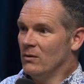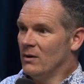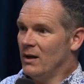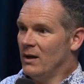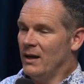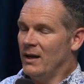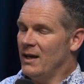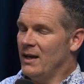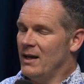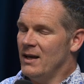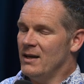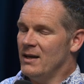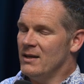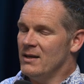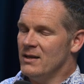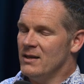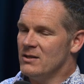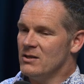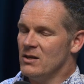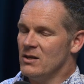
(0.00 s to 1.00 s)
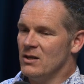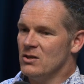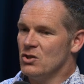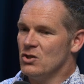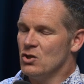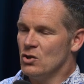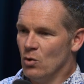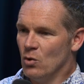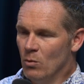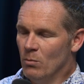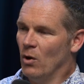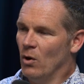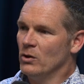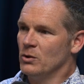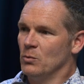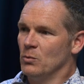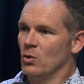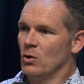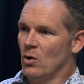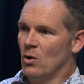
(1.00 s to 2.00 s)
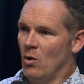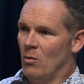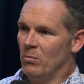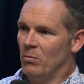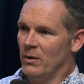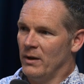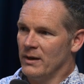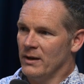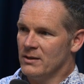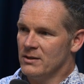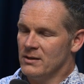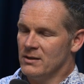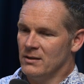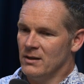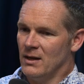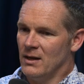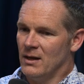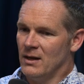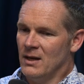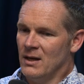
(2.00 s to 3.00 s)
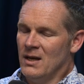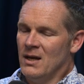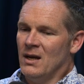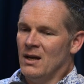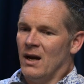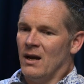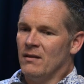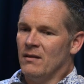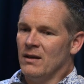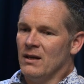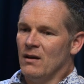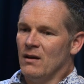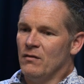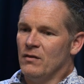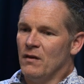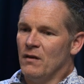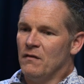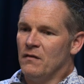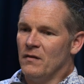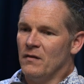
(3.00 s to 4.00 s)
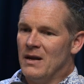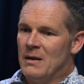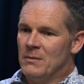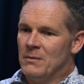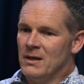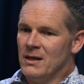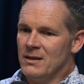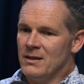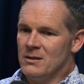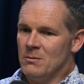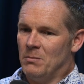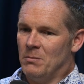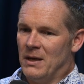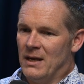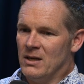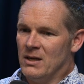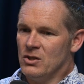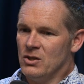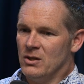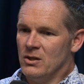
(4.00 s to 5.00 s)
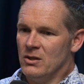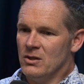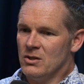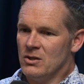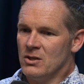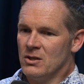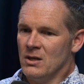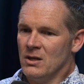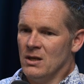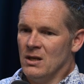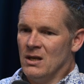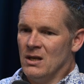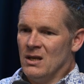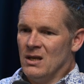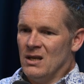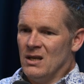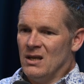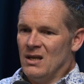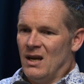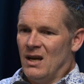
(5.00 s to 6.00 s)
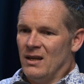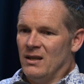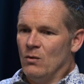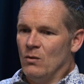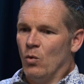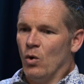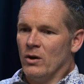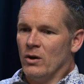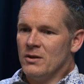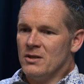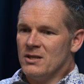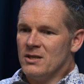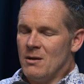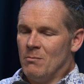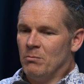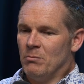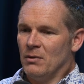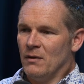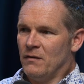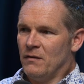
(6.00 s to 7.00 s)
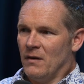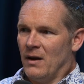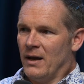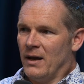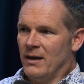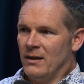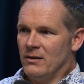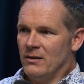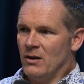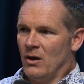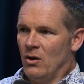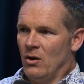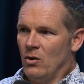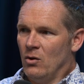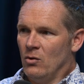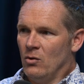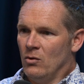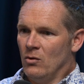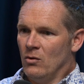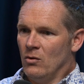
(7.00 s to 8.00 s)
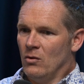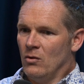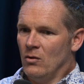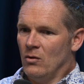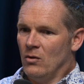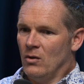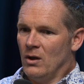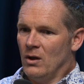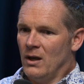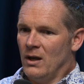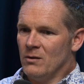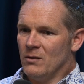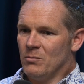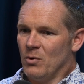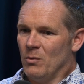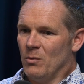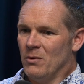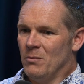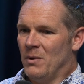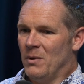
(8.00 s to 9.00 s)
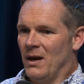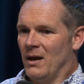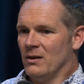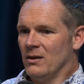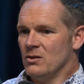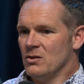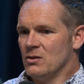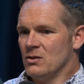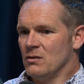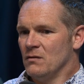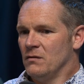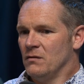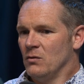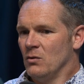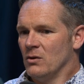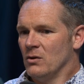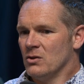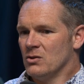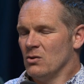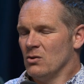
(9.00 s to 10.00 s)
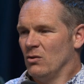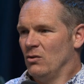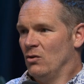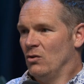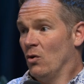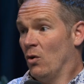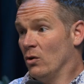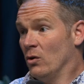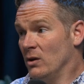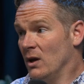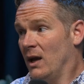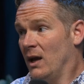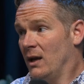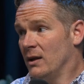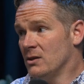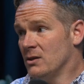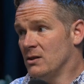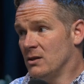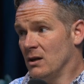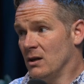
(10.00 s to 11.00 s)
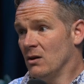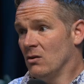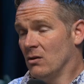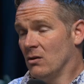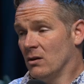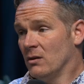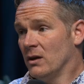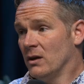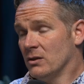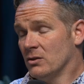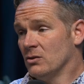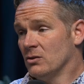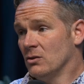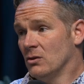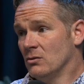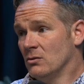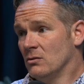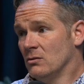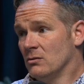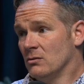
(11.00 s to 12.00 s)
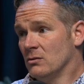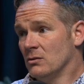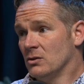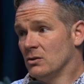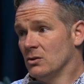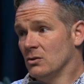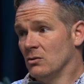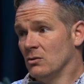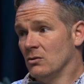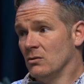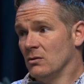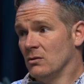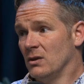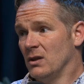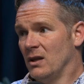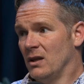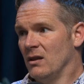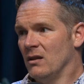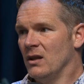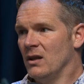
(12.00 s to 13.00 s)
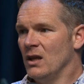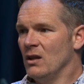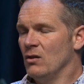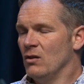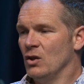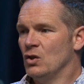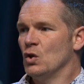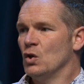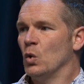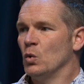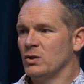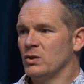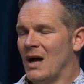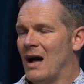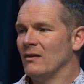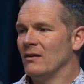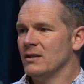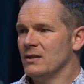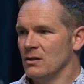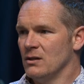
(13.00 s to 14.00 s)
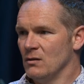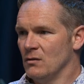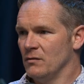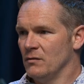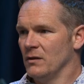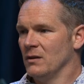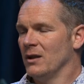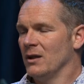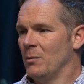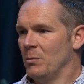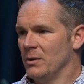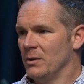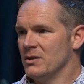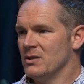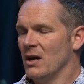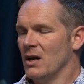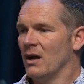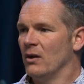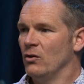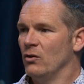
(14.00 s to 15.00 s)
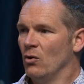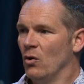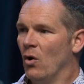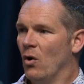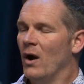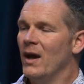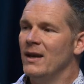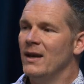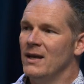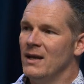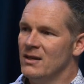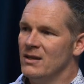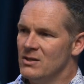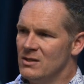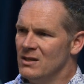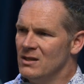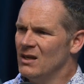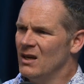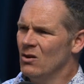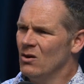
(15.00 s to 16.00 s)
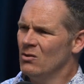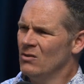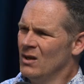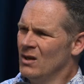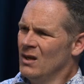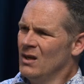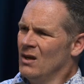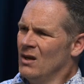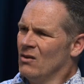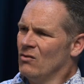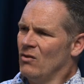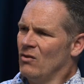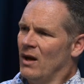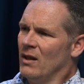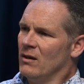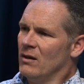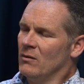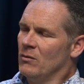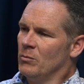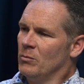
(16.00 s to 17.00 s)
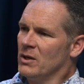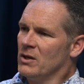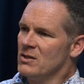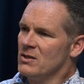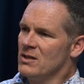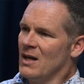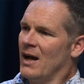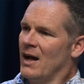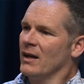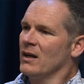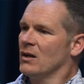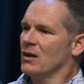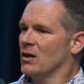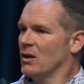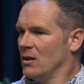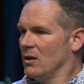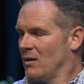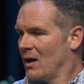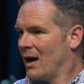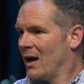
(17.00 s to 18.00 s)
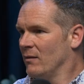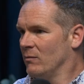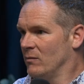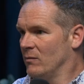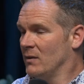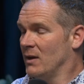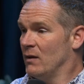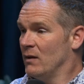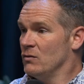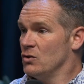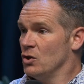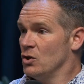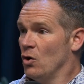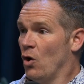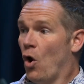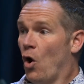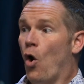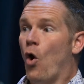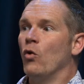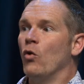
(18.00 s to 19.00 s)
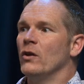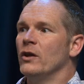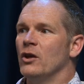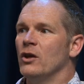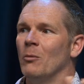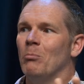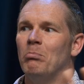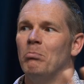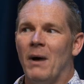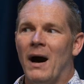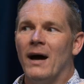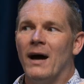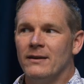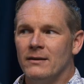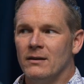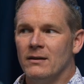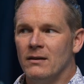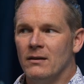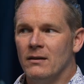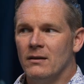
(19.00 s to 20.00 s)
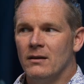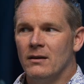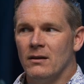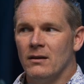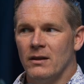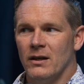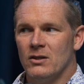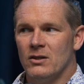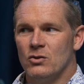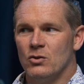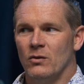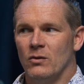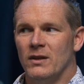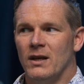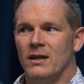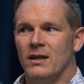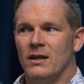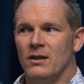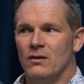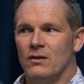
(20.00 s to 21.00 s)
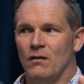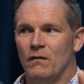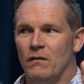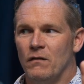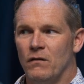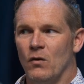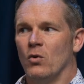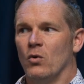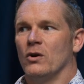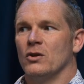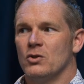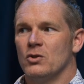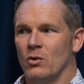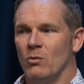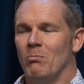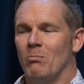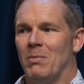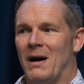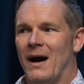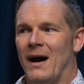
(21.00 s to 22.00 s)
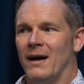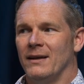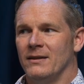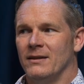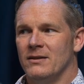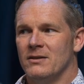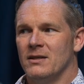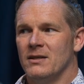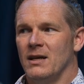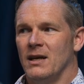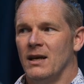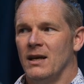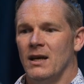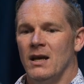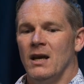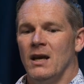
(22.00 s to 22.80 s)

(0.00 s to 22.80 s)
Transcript: It's so much more complex than that. And I think if you're framing it to patients and you want to simplify it down, it's probably better just to focus on non-HDL cholesterol. So the totality of the lipids that are not in HDL, rather, because that gives you all of your bad cholesterol, and then you can just focus on bad and say,